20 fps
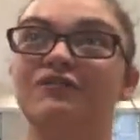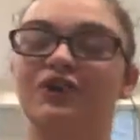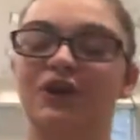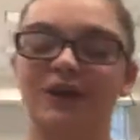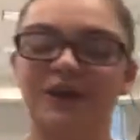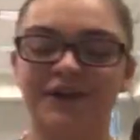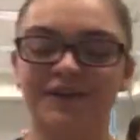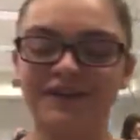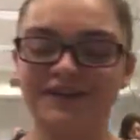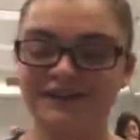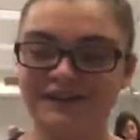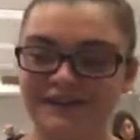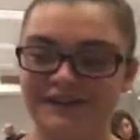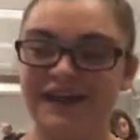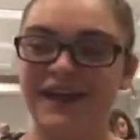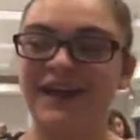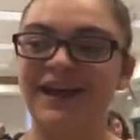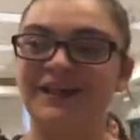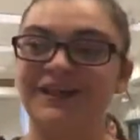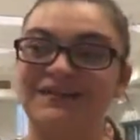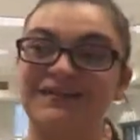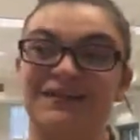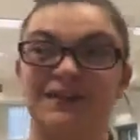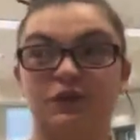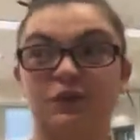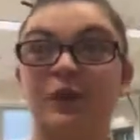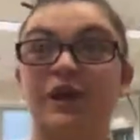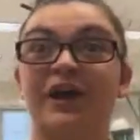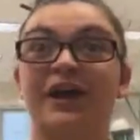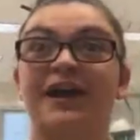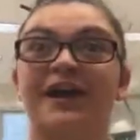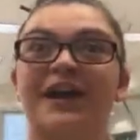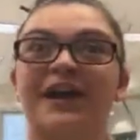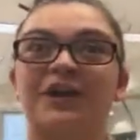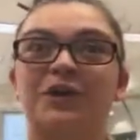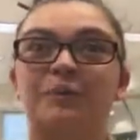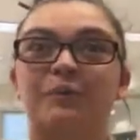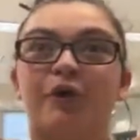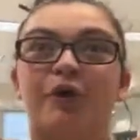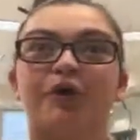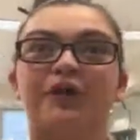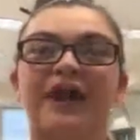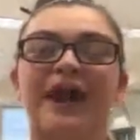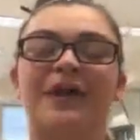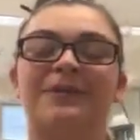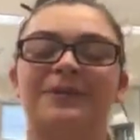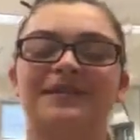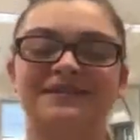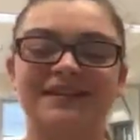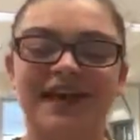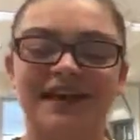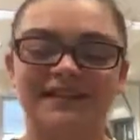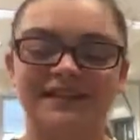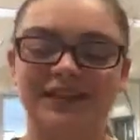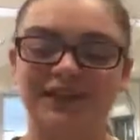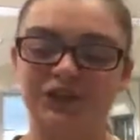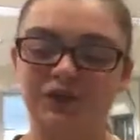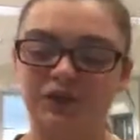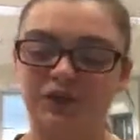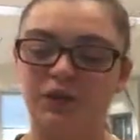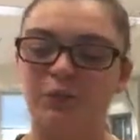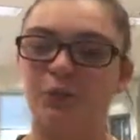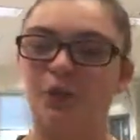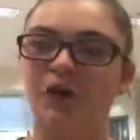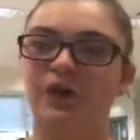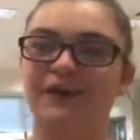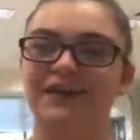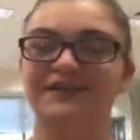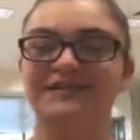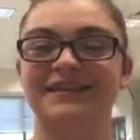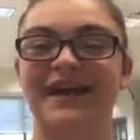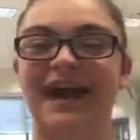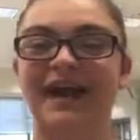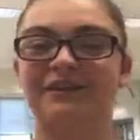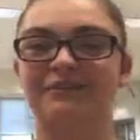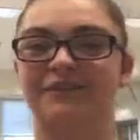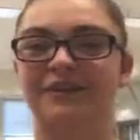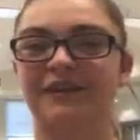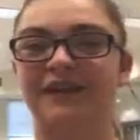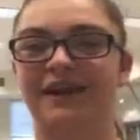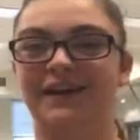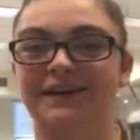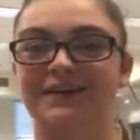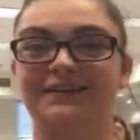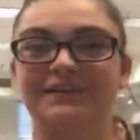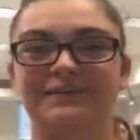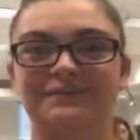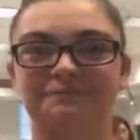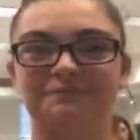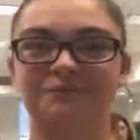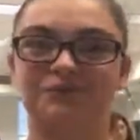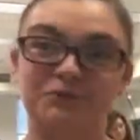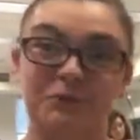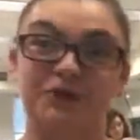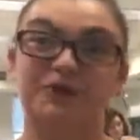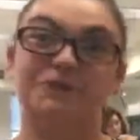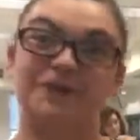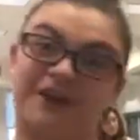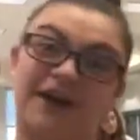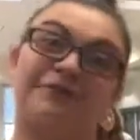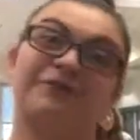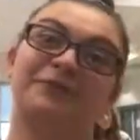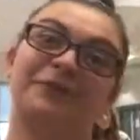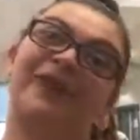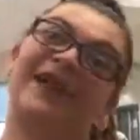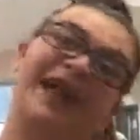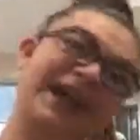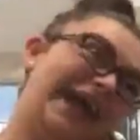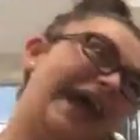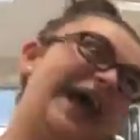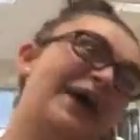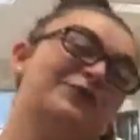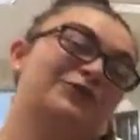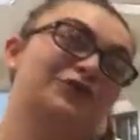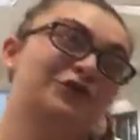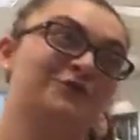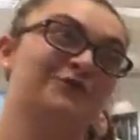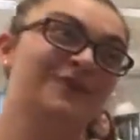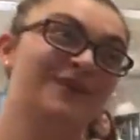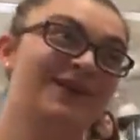you're in this thing that's a swing, and you pull down the desk and you can work inside of it, and it's supposed to be comfortable like a couch.